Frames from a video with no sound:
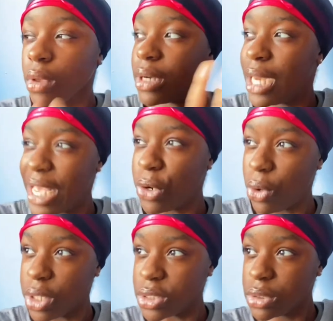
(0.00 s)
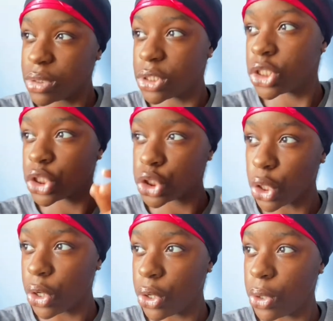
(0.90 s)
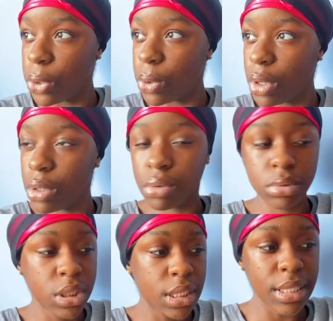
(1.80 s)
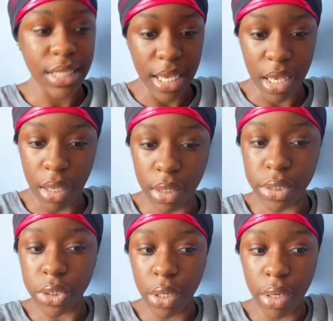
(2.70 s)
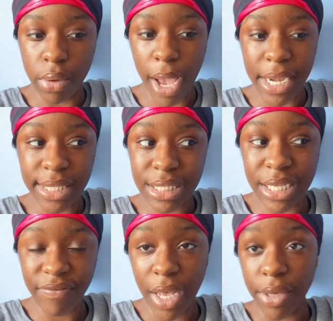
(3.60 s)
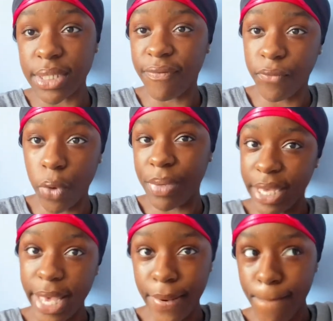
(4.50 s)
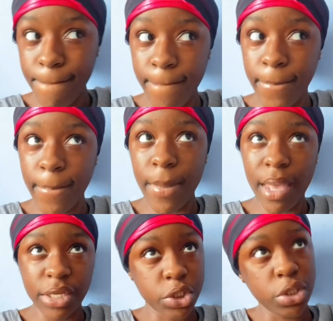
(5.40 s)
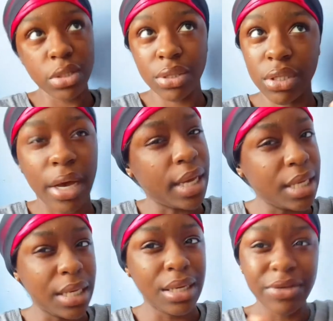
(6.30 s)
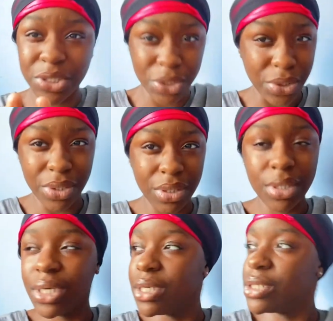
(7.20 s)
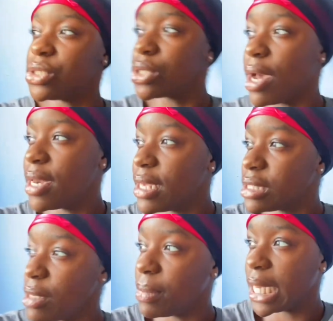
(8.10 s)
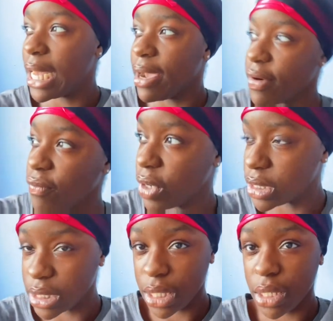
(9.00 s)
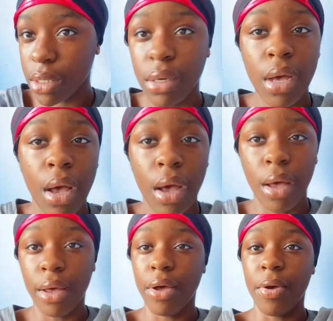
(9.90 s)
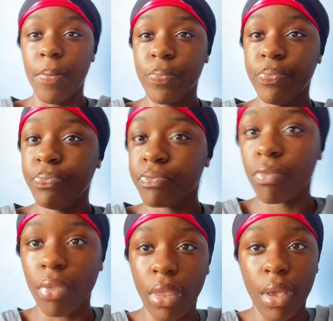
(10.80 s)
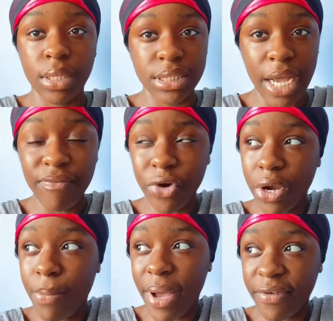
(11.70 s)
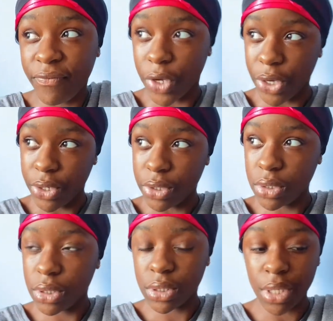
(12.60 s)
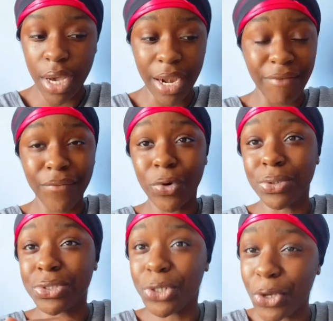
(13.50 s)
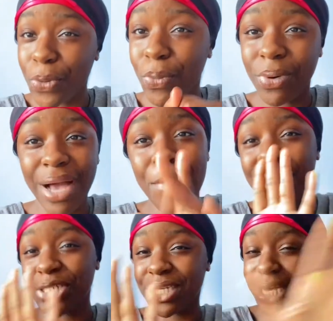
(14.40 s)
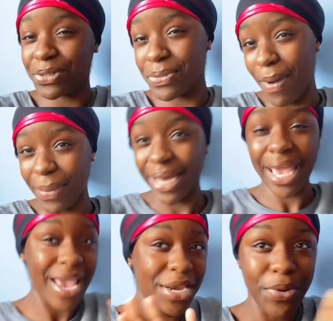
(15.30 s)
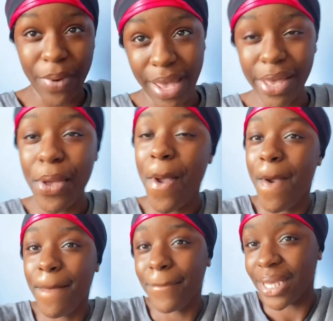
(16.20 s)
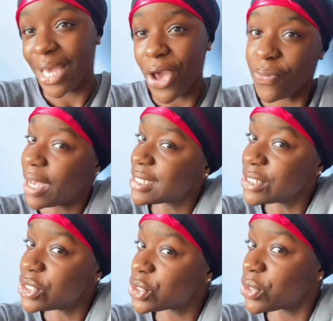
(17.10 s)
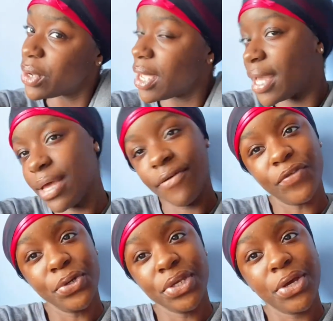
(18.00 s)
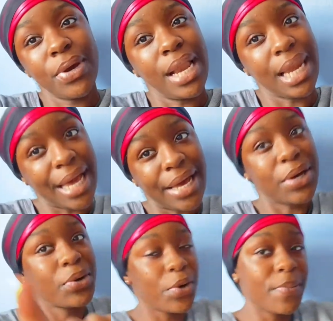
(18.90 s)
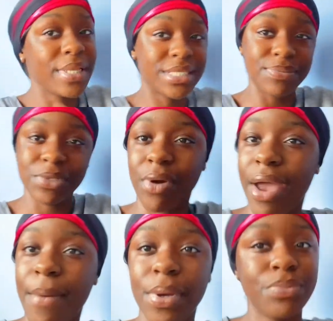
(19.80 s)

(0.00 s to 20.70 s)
later on. So yeah, so I need to leave the house at 4 p.m. It's 2:30 soon, so I need to be like ready. Today I'm vlogging on my phone. And I've got two. I'm gonna show you guys what's in my bag anyway. But yeah, I hope you guys enjoy. If you're new, like, comment, subscribe.